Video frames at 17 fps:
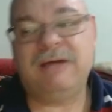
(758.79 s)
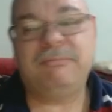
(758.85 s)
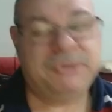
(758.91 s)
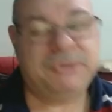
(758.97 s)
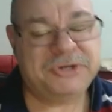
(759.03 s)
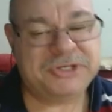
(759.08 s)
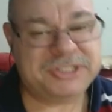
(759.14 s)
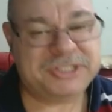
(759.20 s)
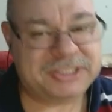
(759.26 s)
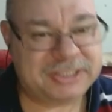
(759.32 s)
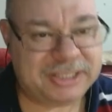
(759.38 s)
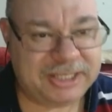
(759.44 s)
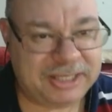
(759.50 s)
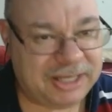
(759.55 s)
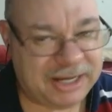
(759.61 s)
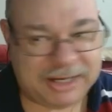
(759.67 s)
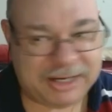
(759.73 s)

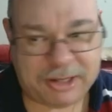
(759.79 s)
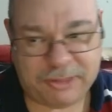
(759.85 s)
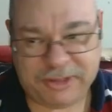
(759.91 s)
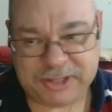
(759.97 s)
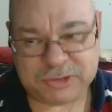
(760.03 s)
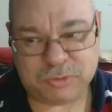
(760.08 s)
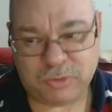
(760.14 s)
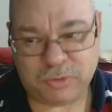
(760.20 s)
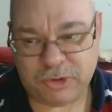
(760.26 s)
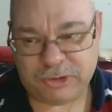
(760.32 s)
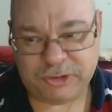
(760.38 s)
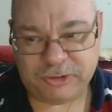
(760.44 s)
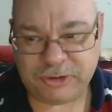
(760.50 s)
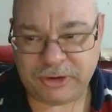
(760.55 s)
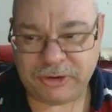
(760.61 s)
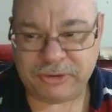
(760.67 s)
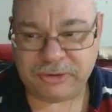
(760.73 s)
Personally, I don't think it's worth it,
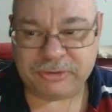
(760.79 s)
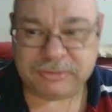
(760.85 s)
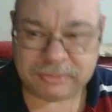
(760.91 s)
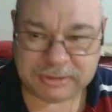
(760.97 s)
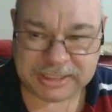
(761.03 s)
though.